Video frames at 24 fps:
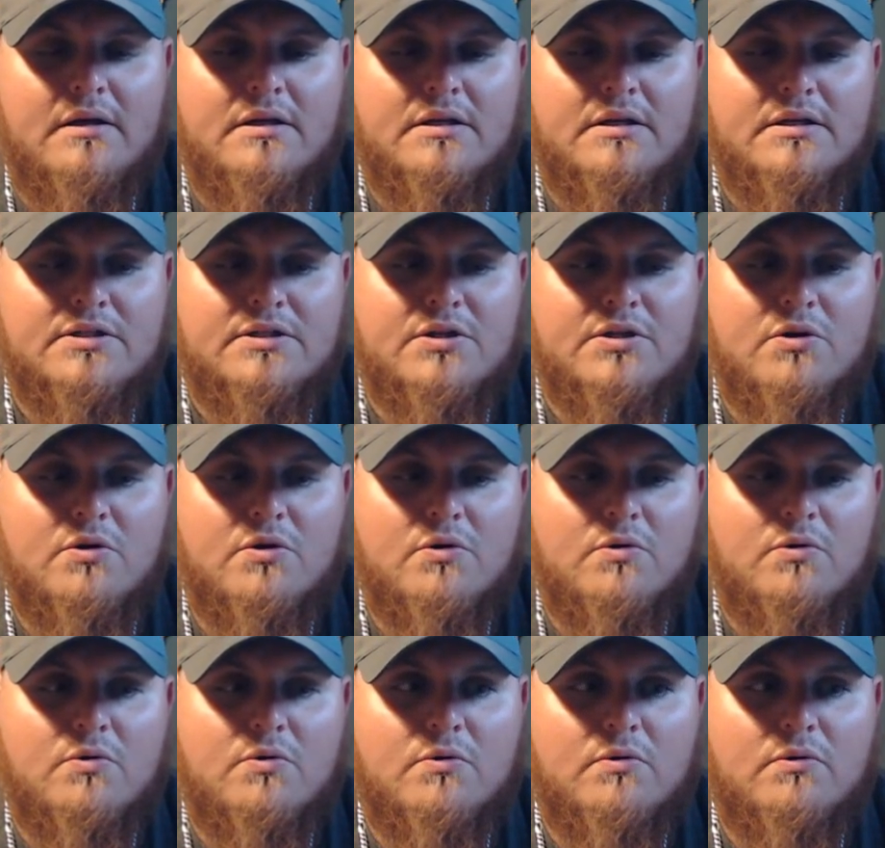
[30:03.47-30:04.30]

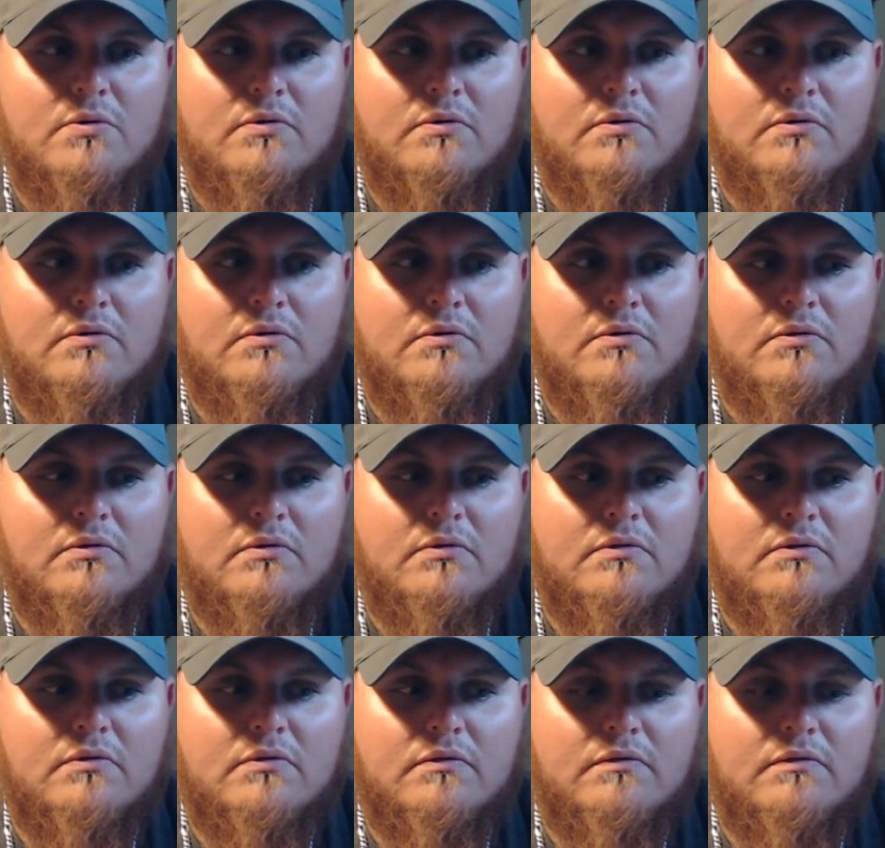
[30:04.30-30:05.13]
So,
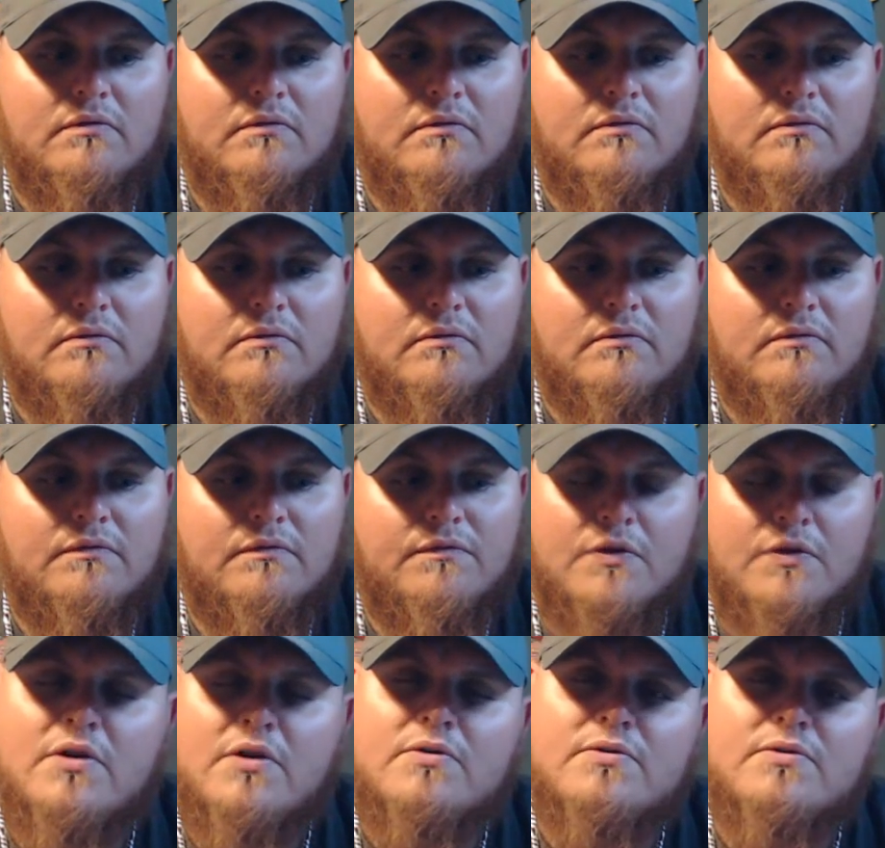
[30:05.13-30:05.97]

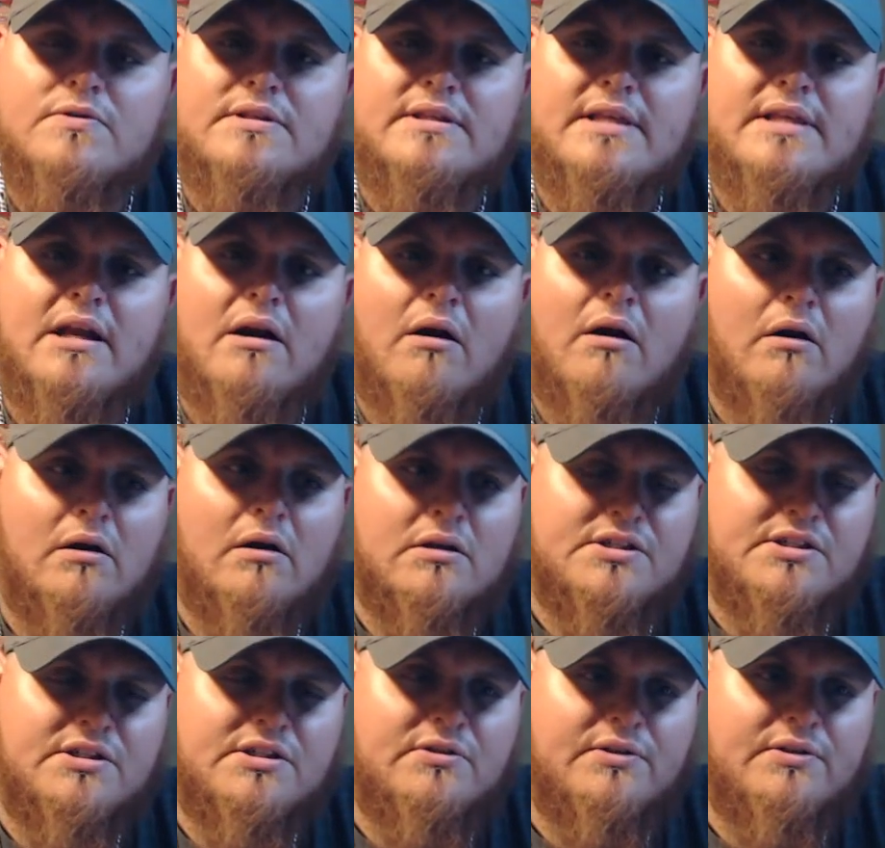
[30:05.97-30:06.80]
for those that are
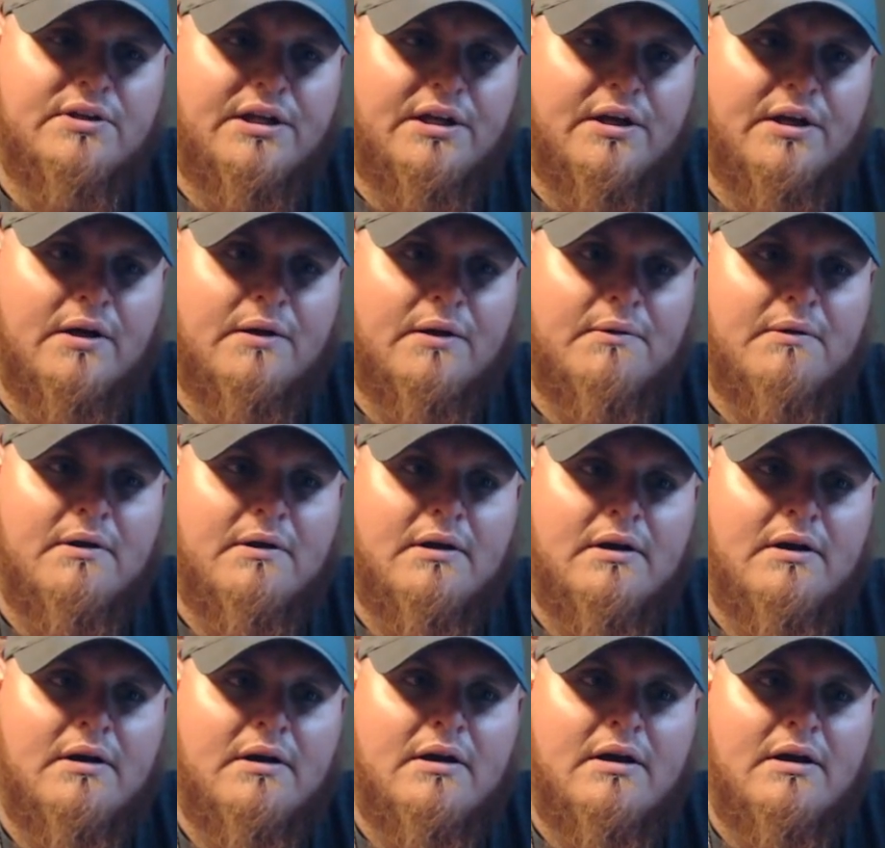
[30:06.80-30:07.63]
still here,
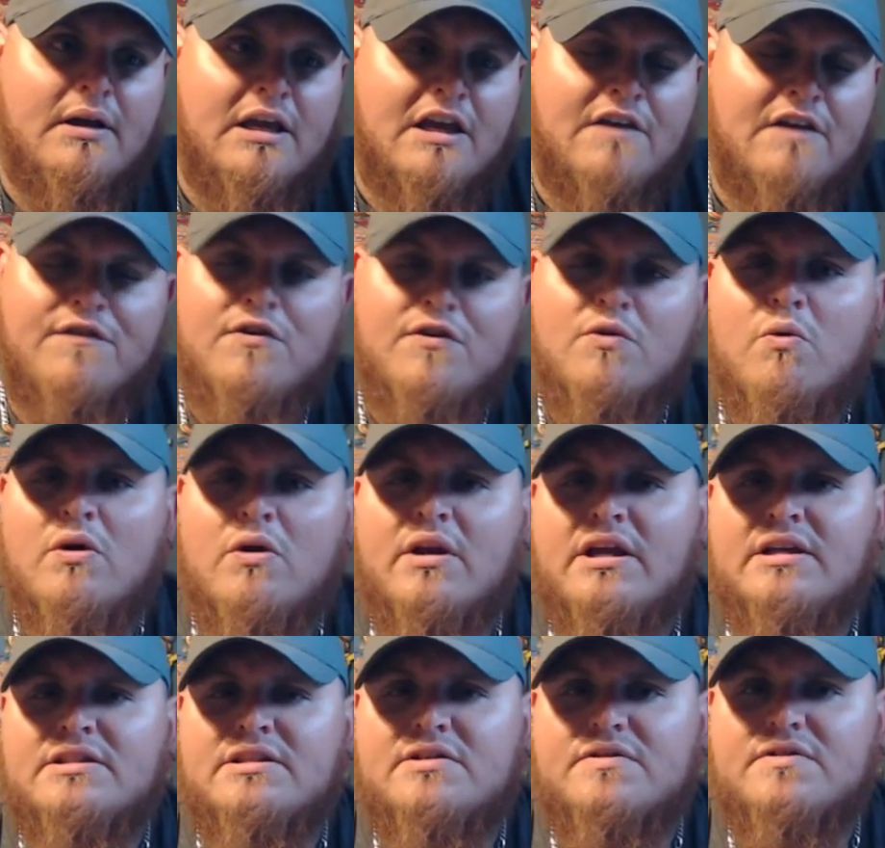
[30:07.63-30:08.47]
if you want
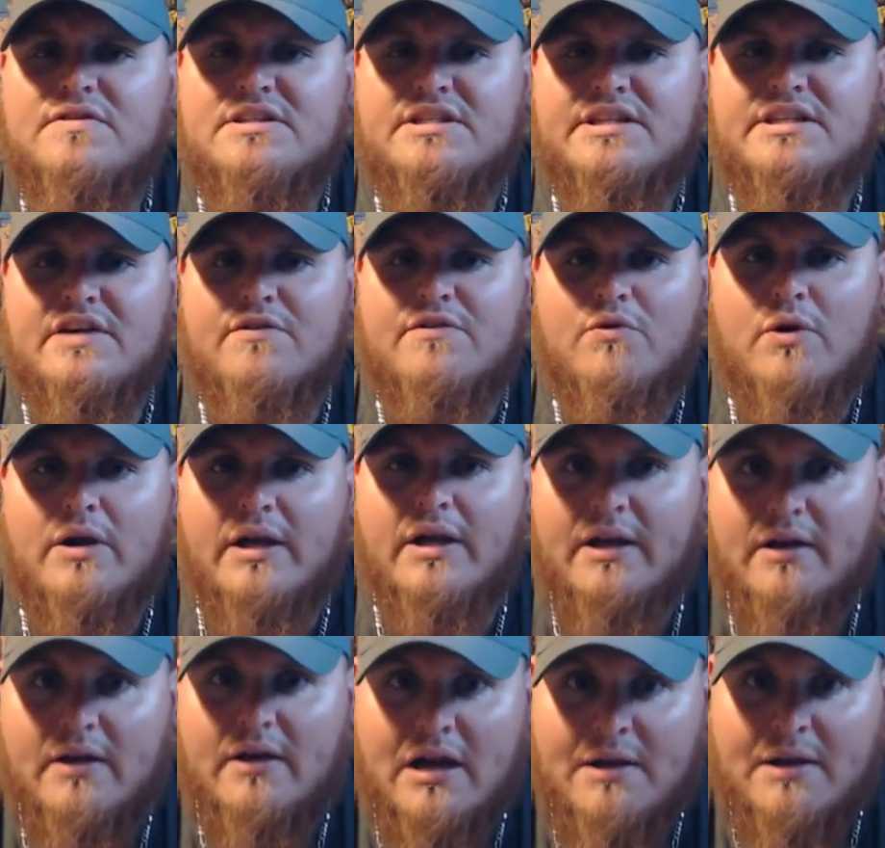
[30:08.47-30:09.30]
to enter this
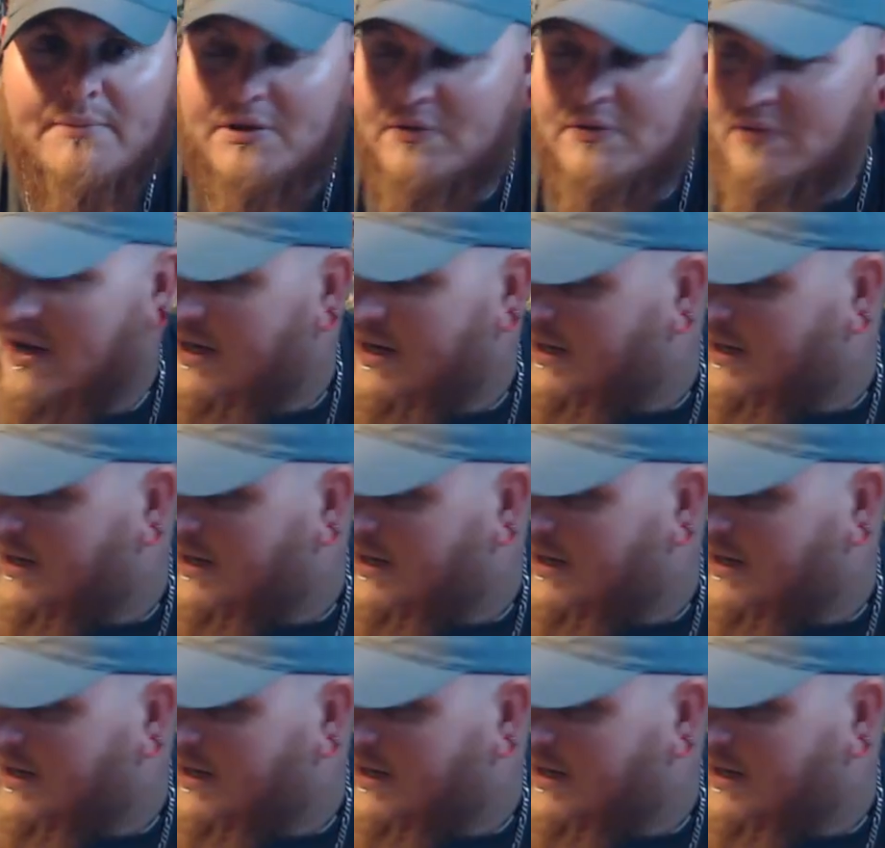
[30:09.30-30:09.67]
giveaway, I mean, right